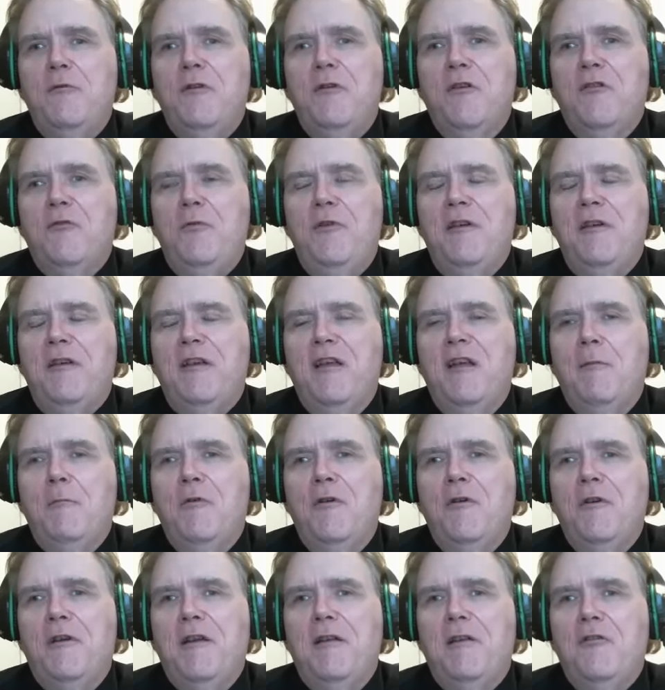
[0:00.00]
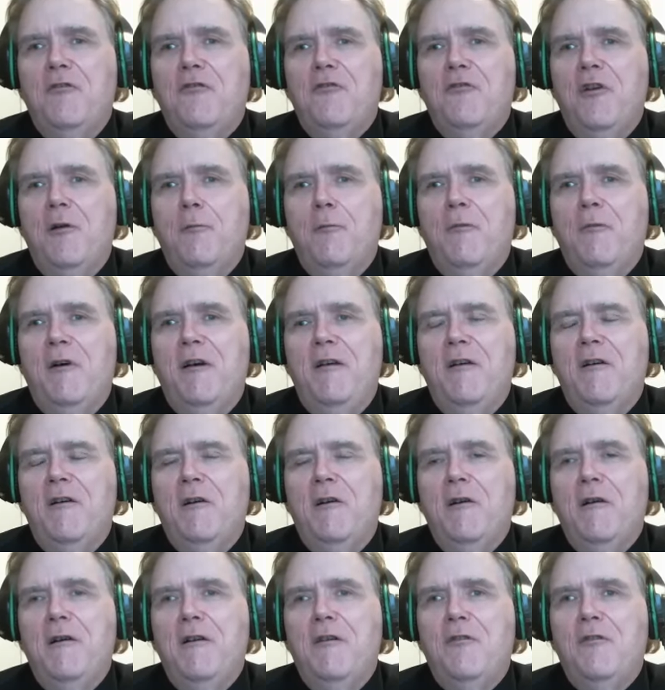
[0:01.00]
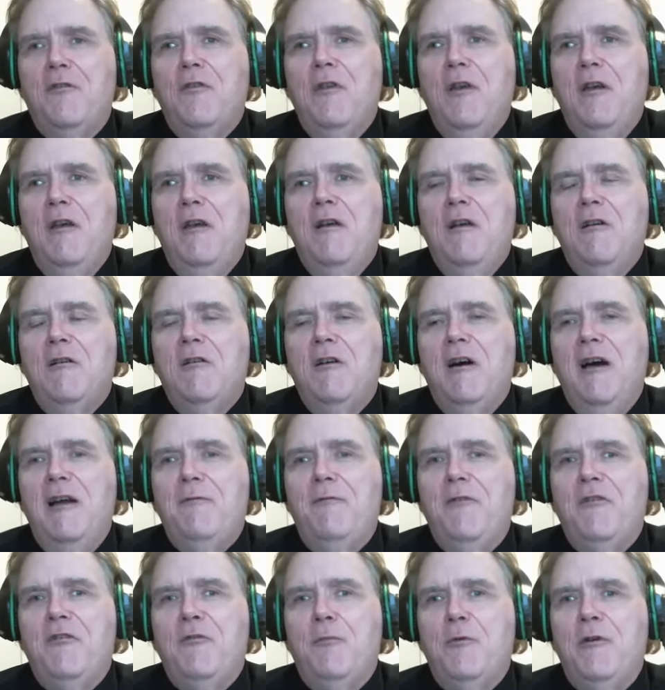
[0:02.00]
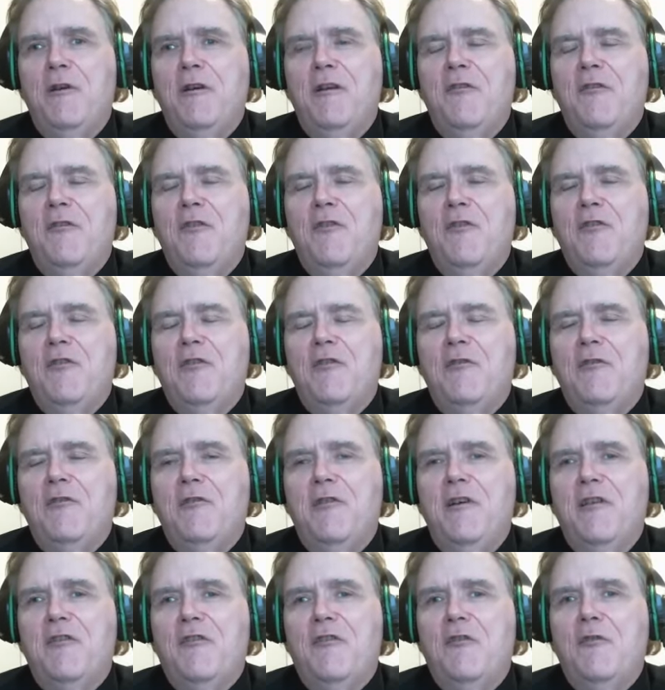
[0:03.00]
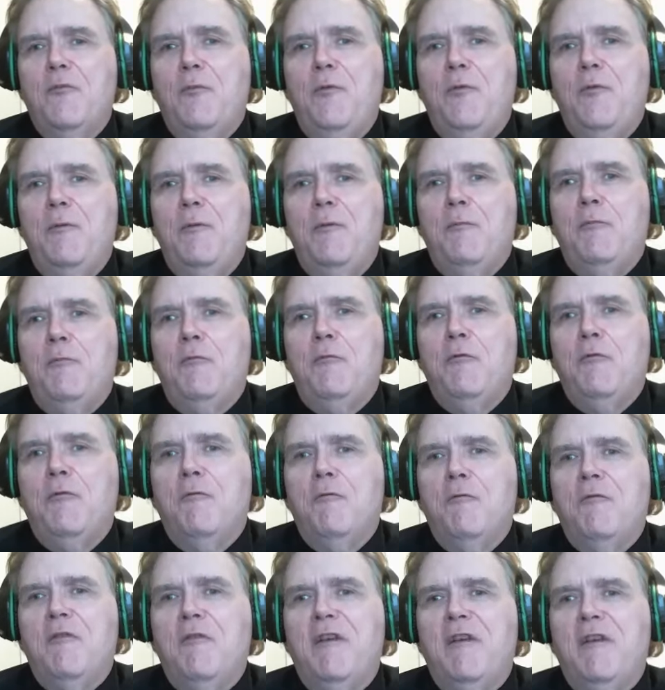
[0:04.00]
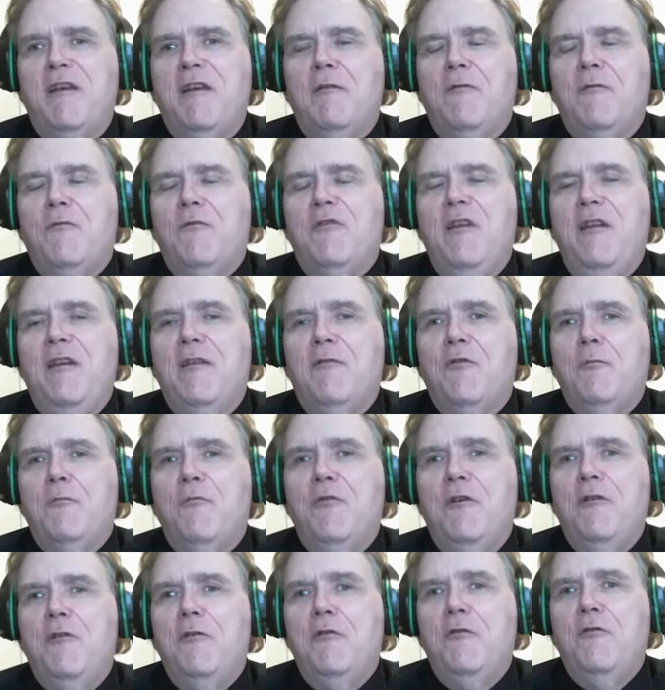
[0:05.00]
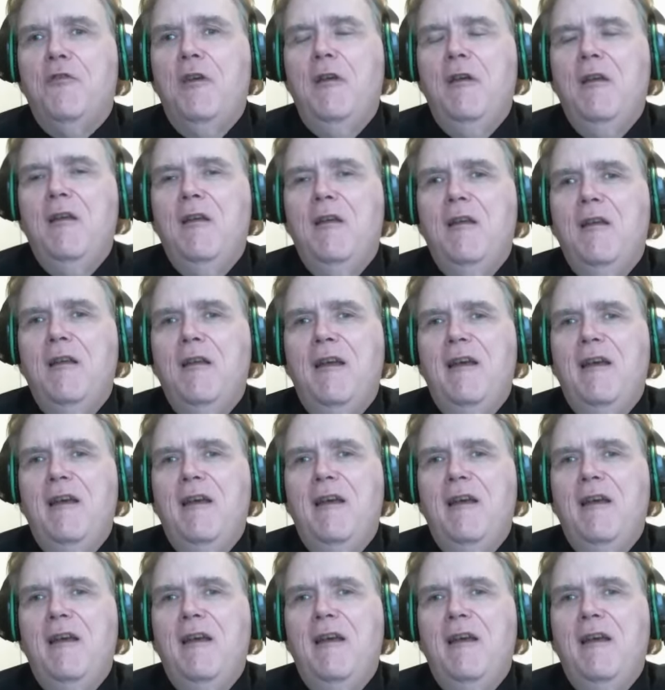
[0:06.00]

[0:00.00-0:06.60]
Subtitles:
speaking. I'm looking to share my hilarious life experiences and the lessons people can take from those.